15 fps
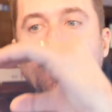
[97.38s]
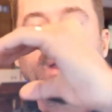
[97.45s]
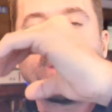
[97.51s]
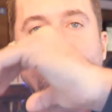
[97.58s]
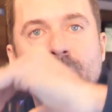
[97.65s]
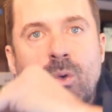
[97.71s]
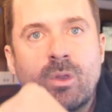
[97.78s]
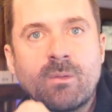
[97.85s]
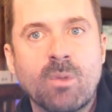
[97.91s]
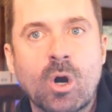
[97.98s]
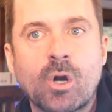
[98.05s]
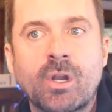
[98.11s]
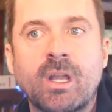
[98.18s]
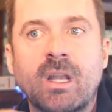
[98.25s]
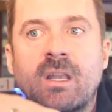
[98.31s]
through the
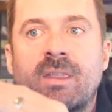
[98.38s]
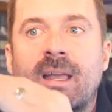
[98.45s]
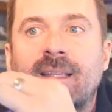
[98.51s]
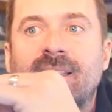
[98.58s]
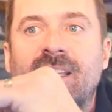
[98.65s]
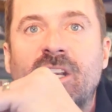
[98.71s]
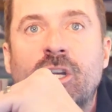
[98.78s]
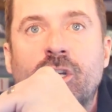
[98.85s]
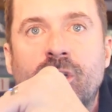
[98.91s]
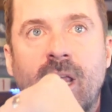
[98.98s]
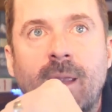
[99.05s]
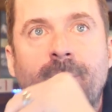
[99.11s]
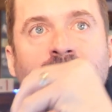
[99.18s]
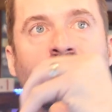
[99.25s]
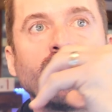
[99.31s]
market, and that's going to
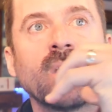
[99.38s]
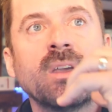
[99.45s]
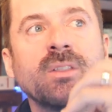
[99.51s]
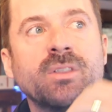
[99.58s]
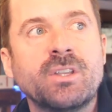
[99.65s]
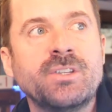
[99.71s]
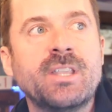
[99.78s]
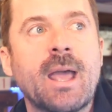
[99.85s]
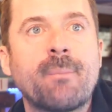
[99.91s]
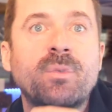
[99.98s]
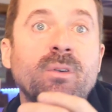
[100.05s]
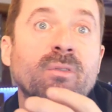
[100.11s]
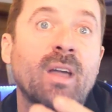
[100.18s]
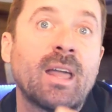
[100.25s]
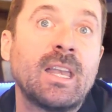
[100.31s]
shape the
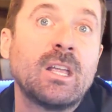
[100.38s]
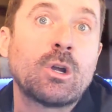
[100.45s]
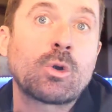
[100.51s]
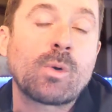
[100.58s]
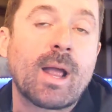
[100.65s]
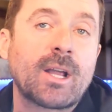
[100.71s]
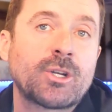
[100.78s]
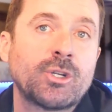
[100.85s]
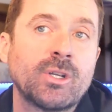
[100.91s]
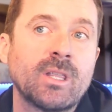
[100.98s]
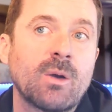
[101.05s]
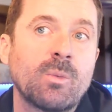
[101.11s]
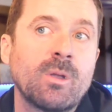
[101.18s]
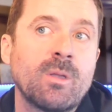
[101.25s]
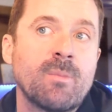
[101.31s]
depth of any correction
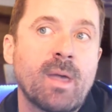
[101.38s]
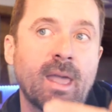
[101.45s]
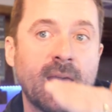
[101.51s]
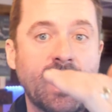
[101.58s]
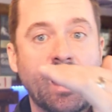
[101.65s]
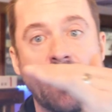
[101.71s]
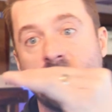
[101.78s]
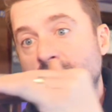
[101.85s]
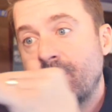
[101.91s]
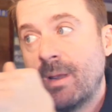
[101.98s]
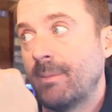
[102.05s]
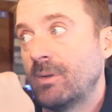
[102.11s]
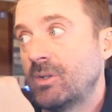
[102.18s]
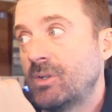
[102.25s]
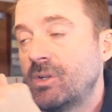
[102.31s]
that we may have, or
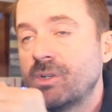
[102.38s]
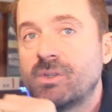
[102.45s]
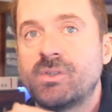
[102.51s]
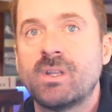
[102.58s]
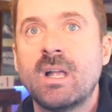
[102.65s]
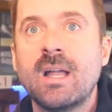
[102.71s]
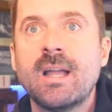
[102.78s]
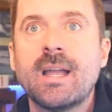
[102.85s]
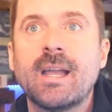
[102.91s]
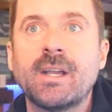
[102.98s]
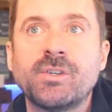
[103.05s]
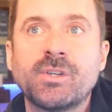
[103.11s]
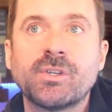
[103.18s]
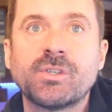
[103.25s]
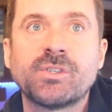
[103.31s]
maybe it's just
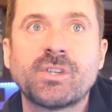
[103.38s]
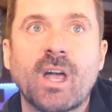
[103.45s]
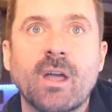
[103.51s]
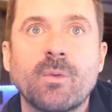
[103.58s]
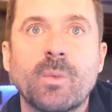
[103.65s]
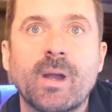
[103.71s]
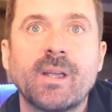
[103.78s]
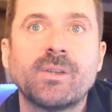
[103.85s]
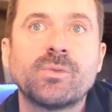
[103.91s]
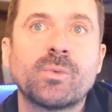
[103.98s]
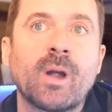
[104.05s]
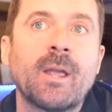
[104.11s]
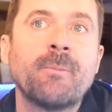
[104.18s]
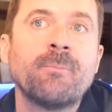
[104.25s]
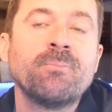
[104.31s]
sideways,
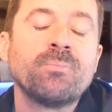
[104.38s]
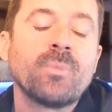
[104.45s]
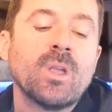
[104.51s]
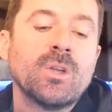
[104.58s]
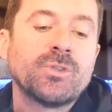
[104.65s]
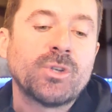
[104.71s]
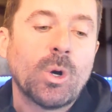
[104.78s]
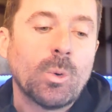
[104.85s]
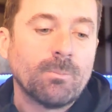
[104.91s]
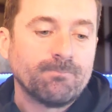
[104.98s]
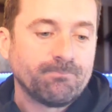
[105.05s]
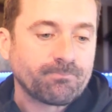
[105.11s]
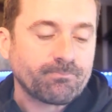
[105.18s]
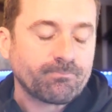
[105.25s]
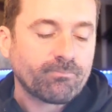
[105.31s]
right? So
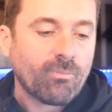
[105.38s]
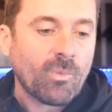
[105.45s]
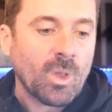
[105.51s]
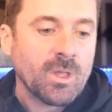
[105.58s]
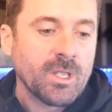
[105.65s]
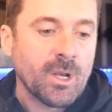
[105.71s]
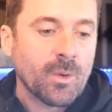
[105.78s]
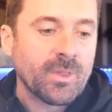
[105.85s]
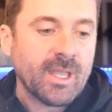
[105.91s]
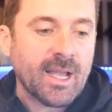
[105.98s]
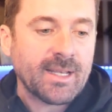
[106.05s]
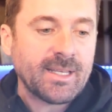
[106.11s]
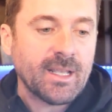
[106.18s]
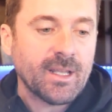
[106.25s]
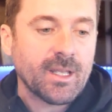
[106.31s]
the
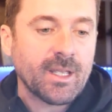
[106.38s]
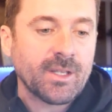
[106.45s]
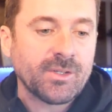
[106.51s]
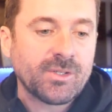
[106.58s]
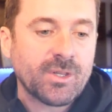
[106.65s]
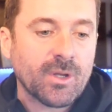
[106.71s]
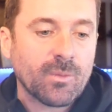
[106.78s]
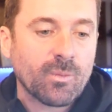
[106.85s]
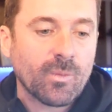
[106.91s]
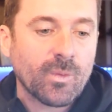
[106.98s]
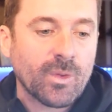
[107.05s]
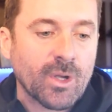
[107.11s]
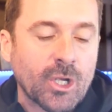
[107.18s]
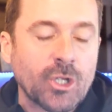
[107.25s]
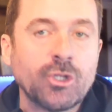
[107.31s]
idea is that
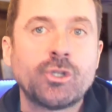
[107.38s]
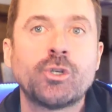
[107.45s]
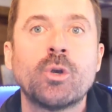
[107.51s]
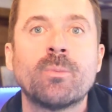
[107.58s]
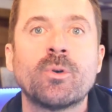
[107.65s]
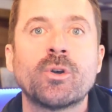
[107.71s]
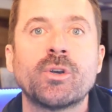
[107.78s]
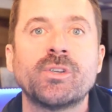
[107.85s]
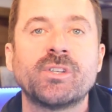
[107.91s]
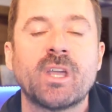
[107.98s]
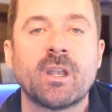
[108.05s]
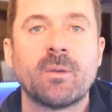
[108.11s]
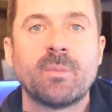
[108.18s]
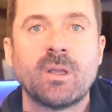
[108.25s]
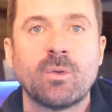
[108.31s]
the consumer is
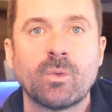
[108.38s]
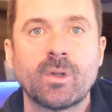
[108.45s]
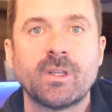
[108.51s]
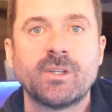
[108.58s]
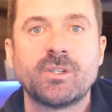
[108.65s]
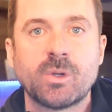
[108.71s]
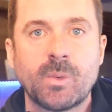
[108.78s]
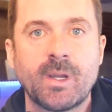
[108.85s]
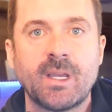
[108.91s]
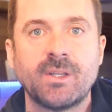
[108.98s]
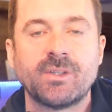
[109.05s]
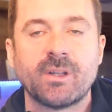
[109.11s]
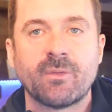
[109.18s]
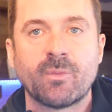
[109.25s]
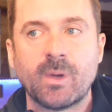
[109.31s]
going to be really
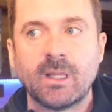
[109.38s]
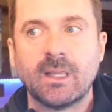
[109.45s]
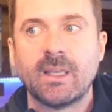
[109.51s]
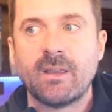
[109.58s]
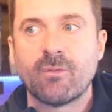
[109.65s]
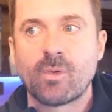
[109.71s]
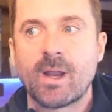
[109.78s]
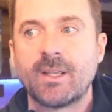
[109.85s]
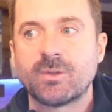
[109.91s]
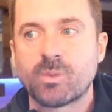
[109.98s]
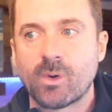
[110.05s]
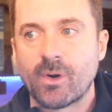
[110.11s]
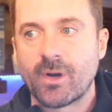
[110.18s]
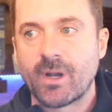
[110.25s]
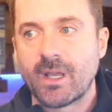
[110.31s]
squeezed if we leave rates
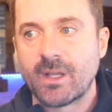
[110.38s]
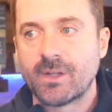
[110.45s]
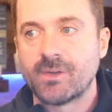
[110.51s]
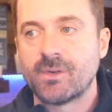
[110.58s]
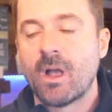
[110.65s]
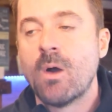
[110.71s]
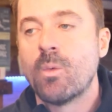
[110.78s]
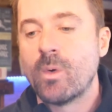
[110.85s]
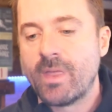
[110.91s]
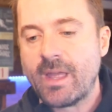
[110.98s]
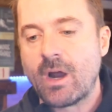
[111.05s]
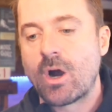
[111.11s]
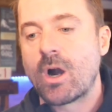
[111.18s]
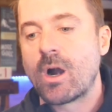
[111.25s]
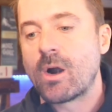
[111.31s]
where they
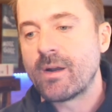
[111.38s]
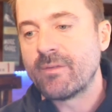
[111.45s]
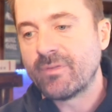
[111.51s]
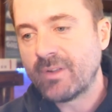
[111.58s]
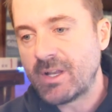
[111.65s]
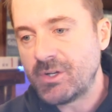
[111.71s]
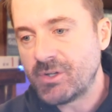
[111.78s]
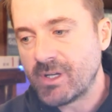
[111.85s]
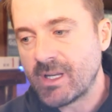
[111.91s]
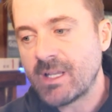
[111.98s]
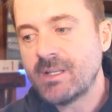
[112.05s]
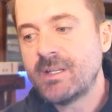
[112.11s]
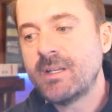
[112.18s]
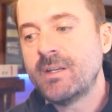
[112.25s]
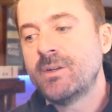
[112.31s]
are. Inflation
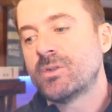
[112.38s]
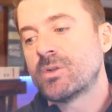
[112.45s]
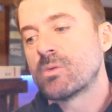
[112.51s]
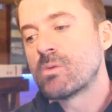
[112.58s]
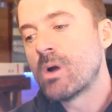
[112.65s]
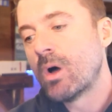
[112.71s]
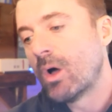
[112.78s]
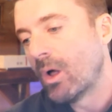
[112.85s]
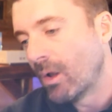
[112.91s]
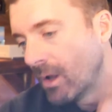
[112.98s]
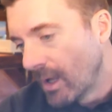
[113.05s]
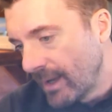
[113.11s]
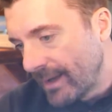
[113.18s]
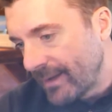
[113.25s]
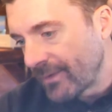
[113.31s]
continues to roll
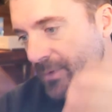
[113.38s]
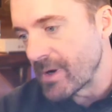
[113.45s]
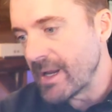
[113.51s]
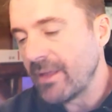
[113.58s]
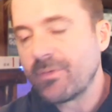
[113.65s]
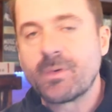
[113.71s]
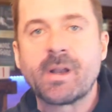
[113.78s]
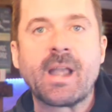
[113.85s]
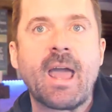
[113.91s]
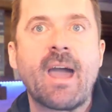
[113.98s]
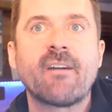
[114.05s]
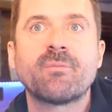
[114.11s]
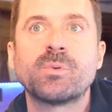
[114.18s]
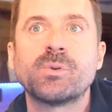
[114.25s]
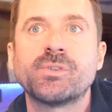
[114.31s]

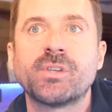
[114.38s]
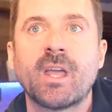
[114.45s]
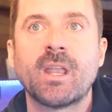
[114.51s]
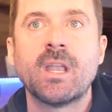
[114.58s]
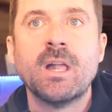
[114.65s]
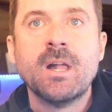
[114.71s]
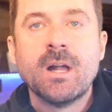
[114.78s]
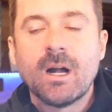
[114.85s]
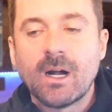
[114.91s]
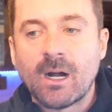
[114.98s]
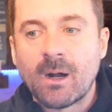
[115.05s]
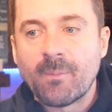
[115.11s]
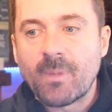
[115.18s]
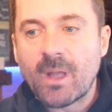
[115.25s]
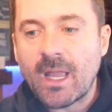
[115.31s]
3.5%.
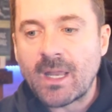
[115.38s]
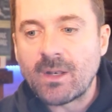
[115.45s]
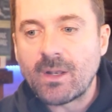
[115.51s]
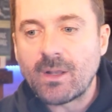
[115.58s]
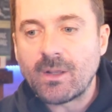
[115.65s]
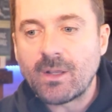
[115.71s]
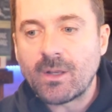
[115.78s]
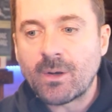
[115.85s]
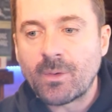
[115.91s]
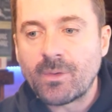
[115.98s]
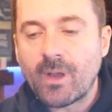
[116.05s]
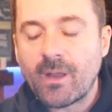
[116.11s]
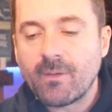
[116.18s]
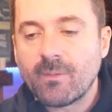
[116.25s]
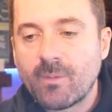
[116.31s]
And
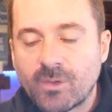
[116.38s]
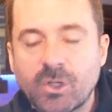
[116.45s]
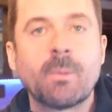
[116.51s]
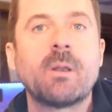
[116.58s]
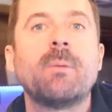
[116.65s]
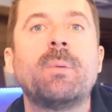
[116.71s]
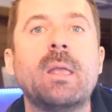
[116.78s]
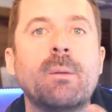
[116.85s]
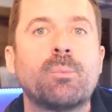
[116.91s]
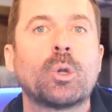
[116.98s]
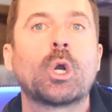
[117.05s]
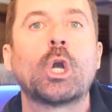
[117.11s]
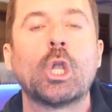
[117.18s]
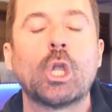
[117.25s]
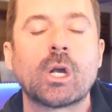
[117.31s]
so many people
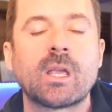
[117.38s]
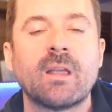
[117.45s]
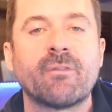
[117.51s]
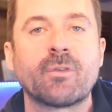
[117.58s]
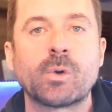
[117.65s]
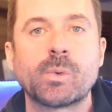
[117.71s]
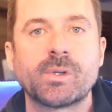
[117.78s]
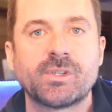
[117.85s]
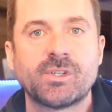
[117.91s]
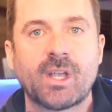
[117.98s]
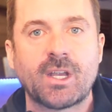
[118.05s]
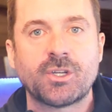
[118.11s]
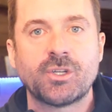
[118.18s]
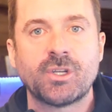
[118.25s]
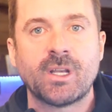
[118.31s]
are looking for
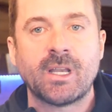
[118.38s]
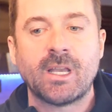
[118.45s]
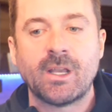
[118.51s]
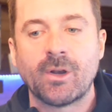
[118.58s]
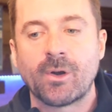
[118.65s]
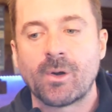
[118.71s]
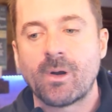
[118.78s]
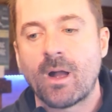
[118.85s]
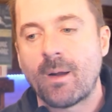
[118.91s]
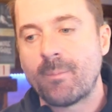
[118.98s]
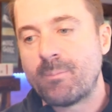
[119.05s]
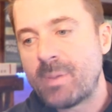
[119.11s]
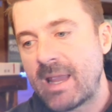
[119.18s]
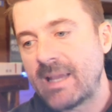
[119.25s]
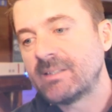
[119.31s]
recession here
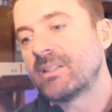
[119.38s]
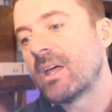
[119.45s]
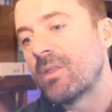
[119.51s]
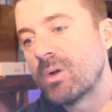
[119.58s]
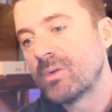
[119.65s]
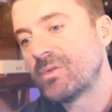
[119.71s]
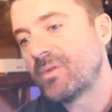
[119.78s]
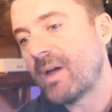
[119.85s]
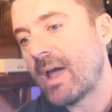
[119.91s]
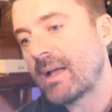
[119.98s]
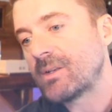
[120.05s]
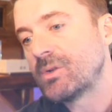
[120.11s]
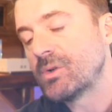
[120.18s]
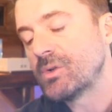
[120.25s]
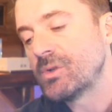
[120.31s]
based on those
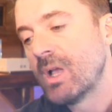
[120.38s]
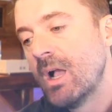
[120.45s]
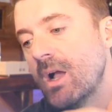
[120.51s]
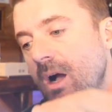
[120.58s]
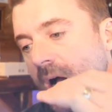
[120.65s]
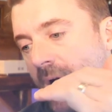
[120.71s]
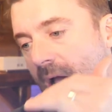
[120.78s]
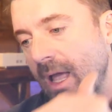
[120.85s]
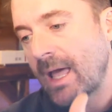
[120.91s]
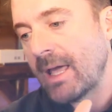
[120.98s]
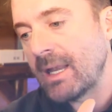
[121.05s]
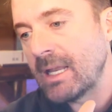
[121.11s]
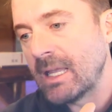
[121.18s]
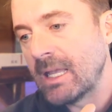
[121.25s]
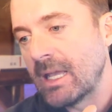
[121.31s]
factors
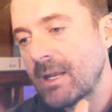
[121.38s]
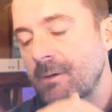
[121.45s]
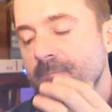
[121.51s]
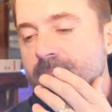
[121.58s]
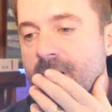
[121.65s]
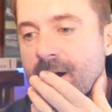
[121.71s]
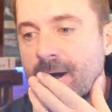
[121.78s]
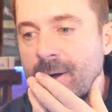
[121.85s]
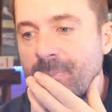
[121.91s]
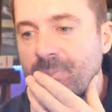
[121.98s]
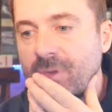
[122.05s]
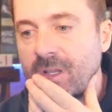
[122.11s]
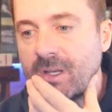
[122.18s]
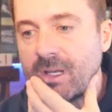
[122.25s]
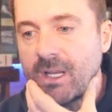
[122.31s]
heading
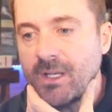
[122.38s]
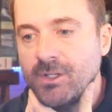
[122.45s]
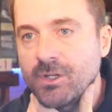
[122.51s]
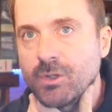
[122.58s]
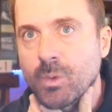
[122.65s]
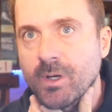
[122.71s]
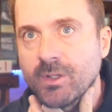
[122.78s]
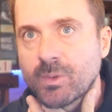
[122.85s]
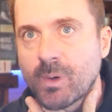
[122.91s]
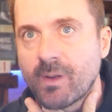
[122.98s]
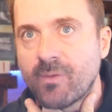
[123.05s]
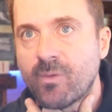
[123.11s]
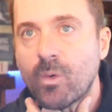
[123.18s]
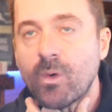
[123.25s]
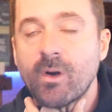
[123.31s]
into
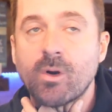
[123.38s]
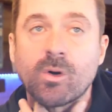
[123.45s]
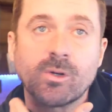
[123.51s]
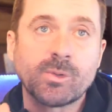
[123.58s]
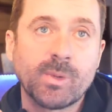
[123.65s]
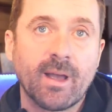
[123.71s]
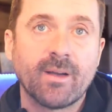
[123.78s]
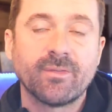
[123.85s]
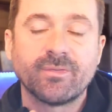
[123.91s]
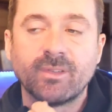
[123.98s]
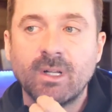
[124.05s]
2024. And of course, we have